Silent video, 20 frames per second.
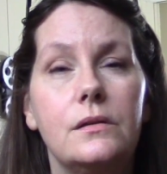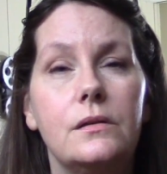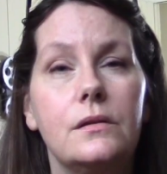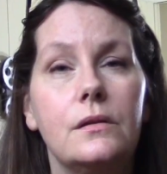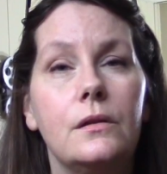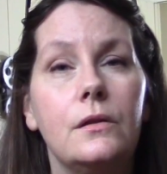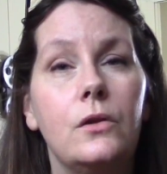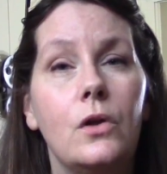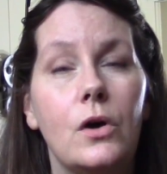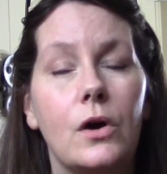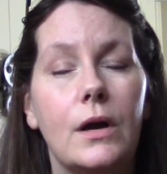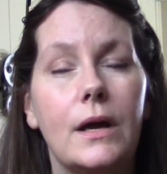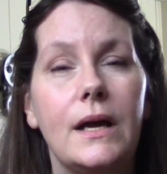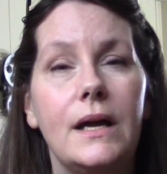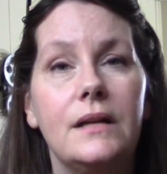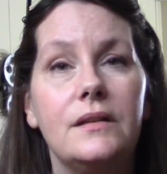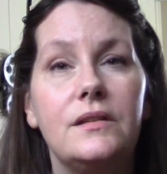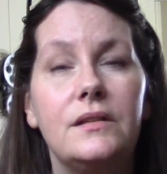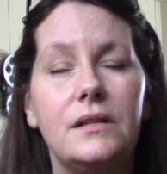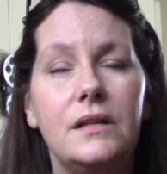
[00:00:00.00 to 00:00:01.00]
look
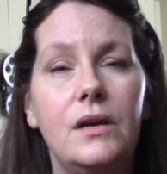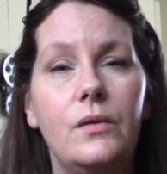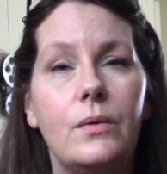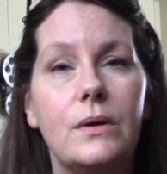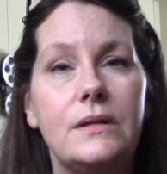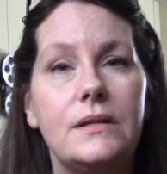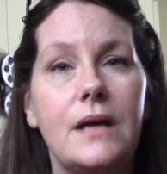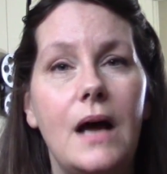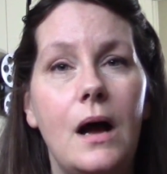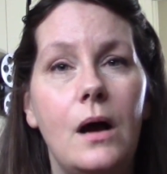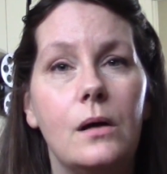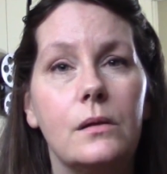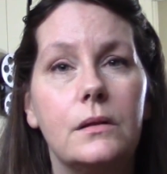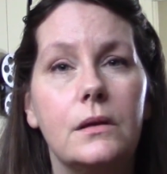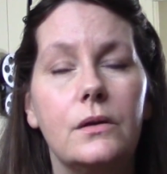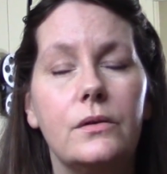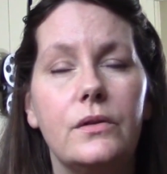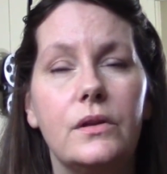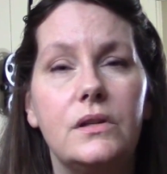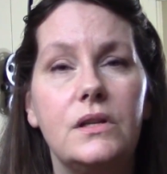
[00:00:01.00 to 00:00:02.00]
and see what's out
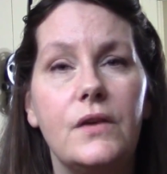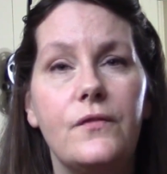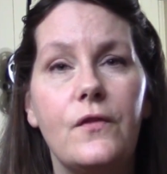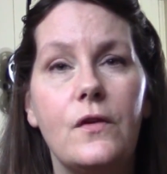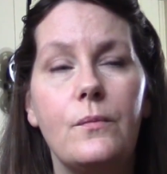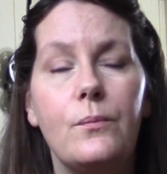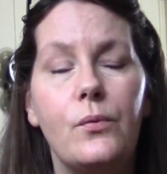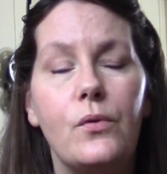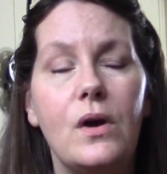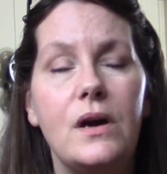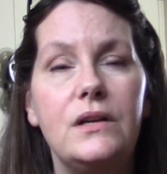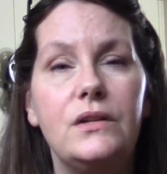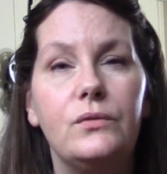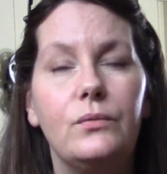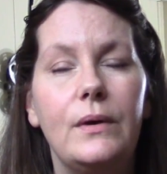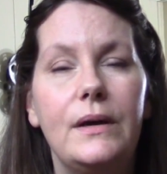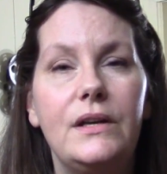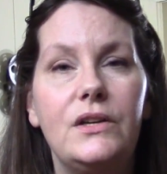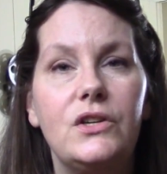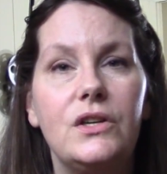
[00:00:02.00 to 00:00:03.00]
there, the different price
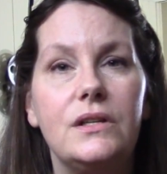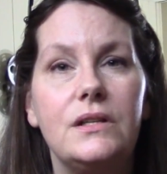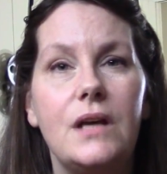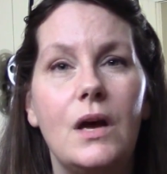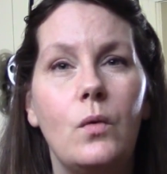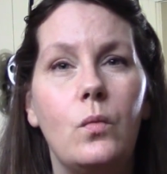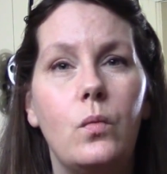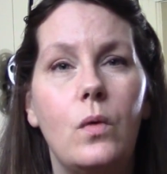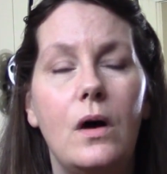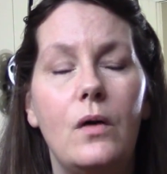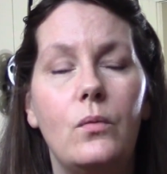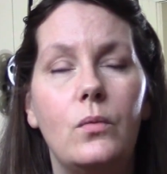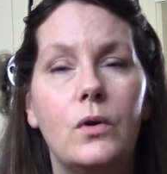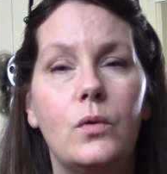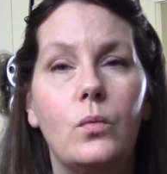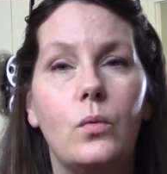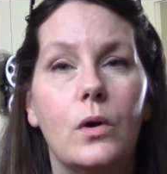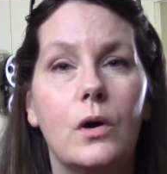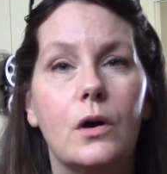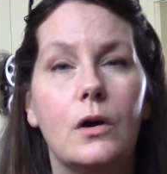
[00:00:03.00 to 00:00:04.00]
ranges, and what
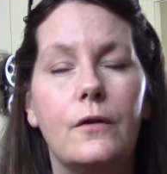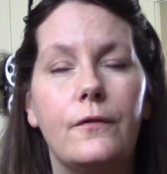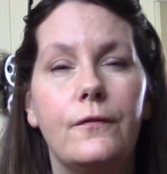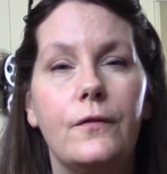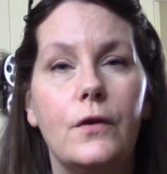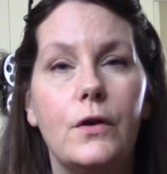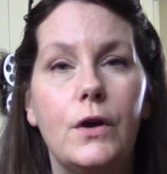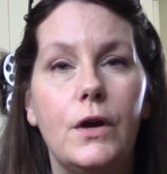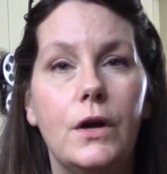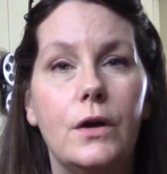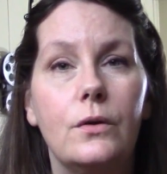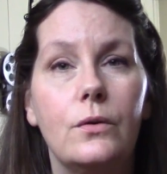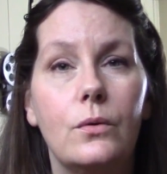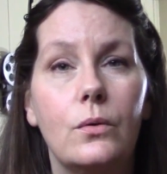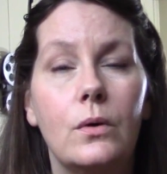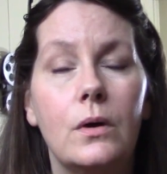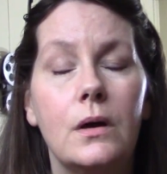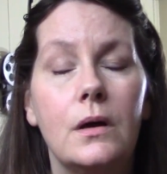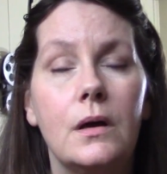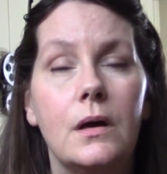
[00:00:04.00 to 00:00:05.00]
would work for you.